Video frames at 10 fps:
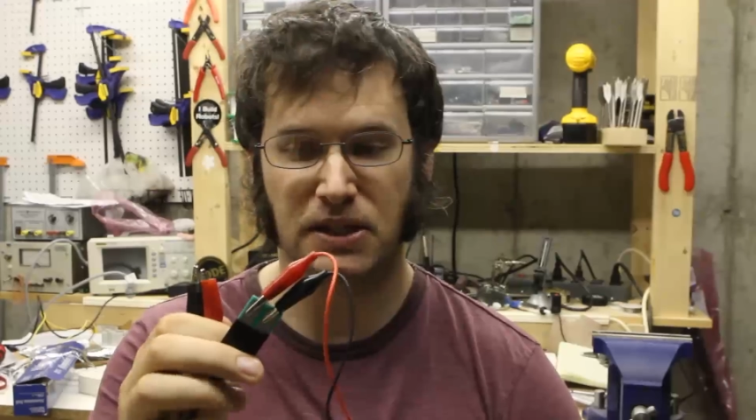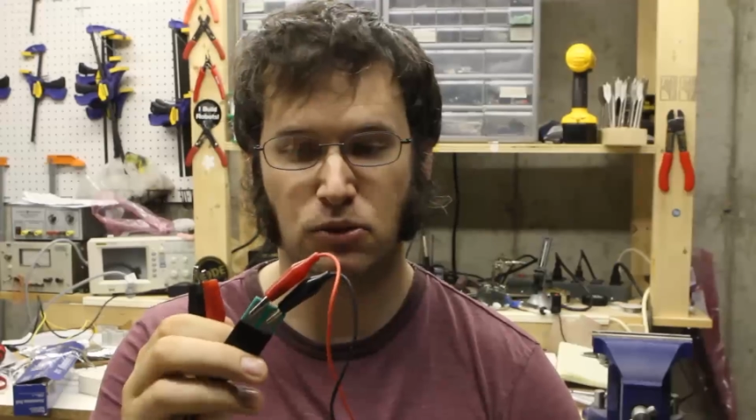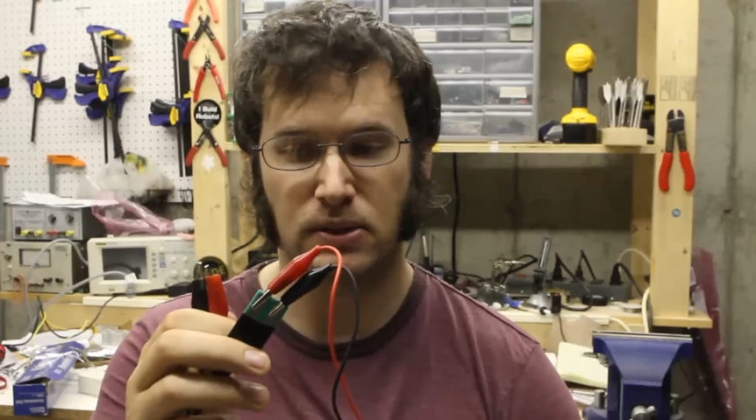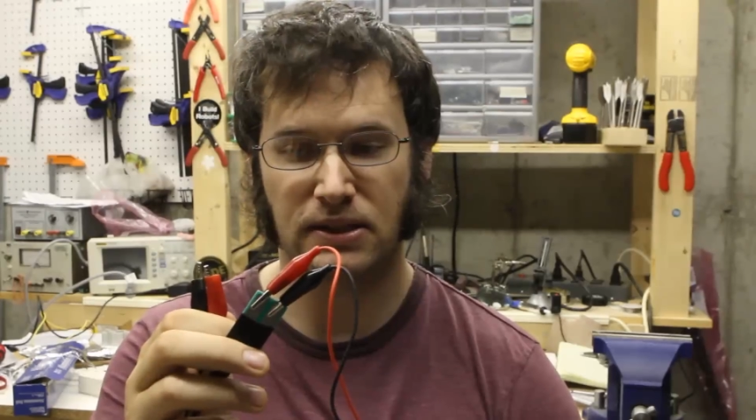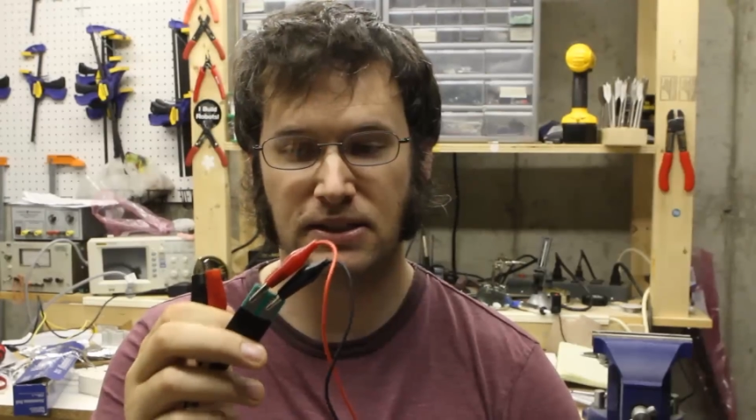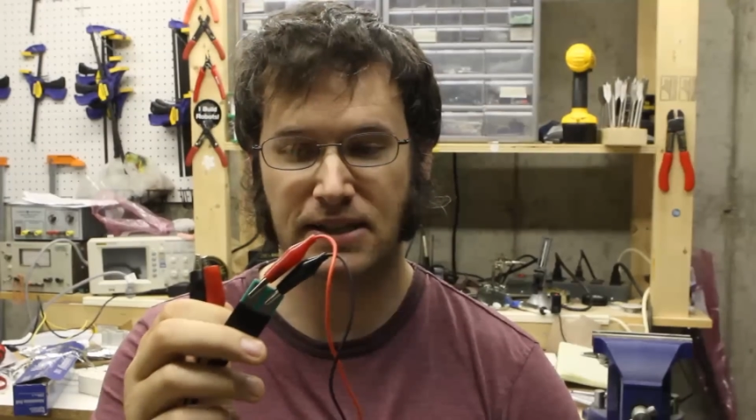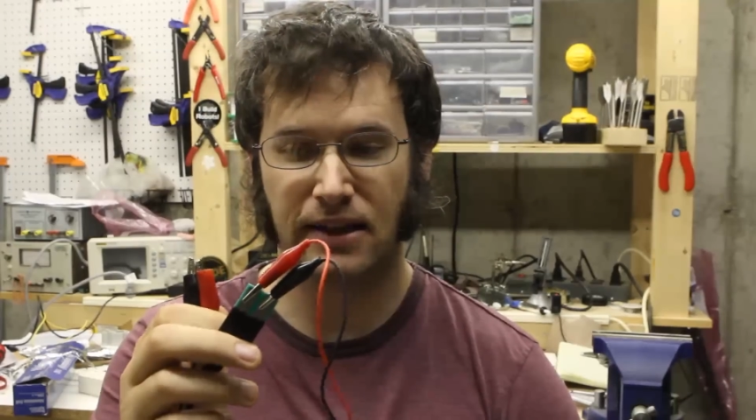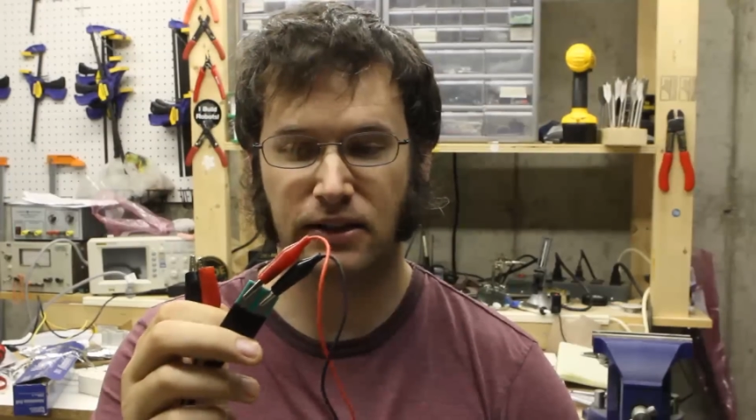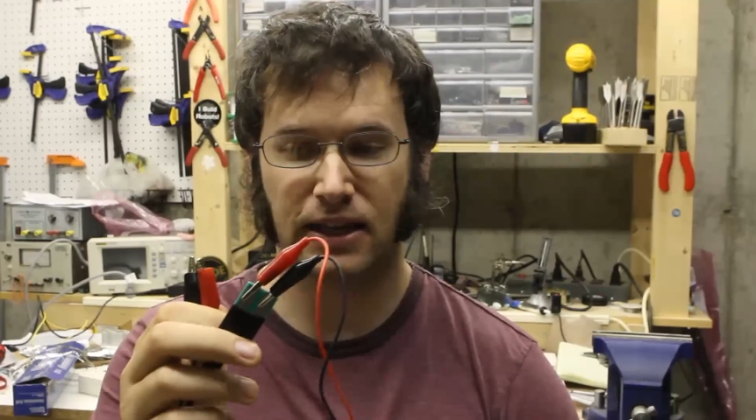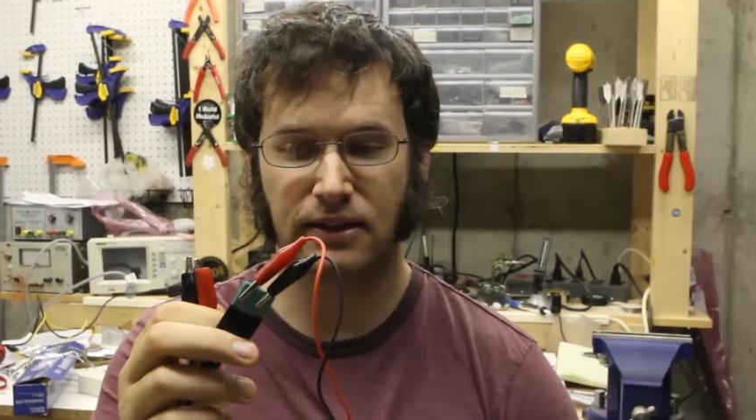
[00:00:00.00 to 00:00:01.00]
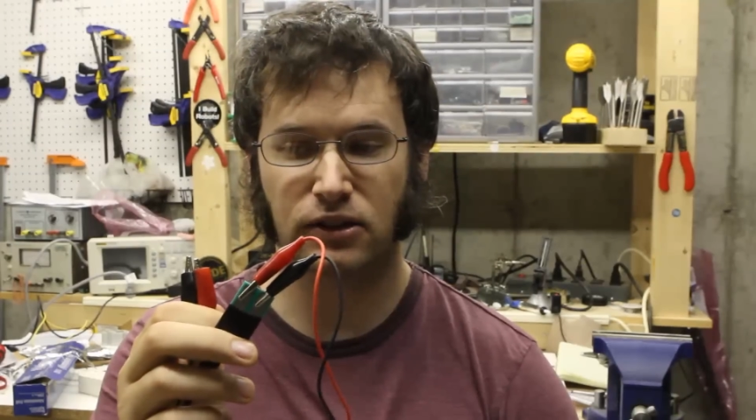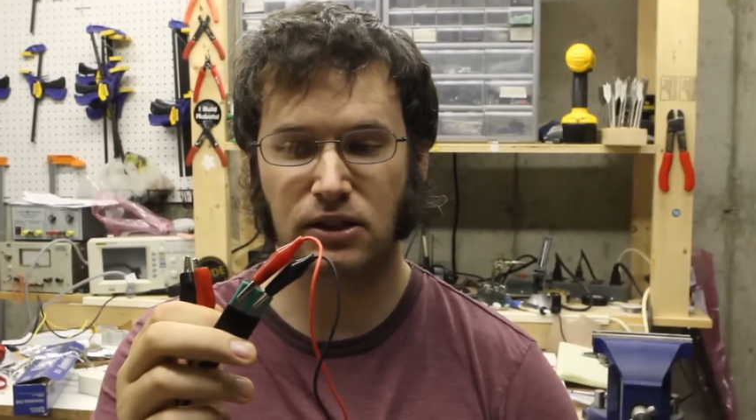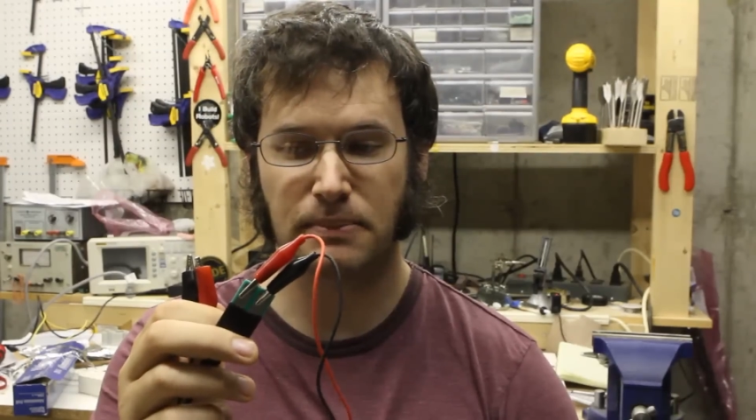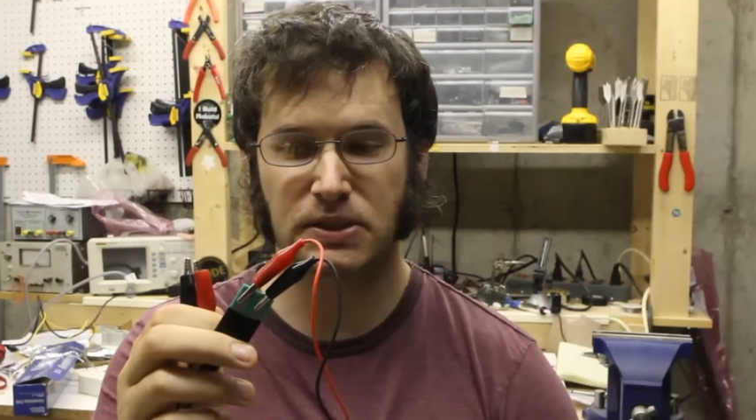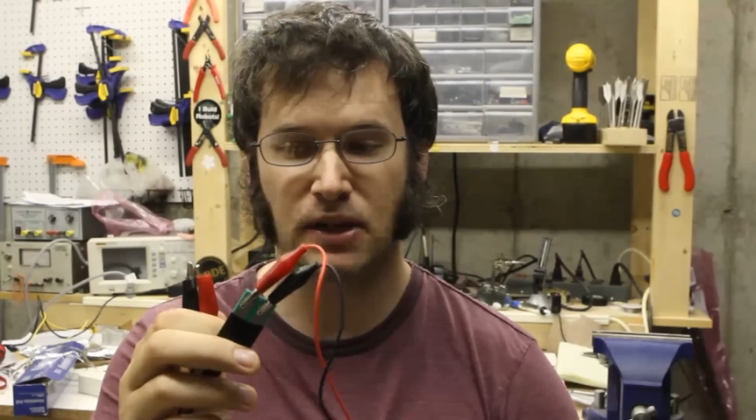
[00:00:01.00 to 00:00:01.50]
between these alligator
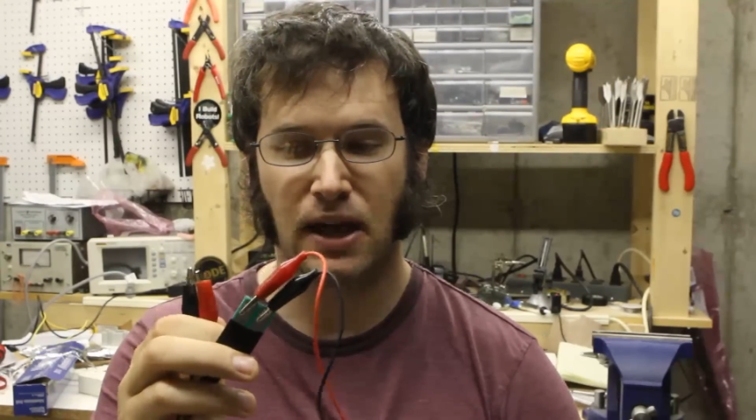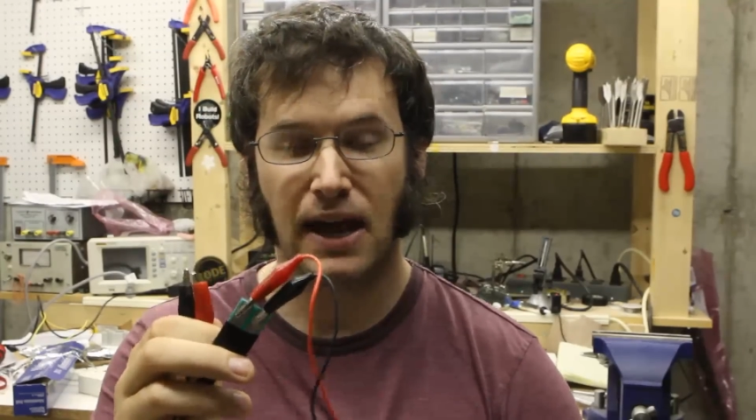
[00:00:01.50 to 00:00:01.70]
clips,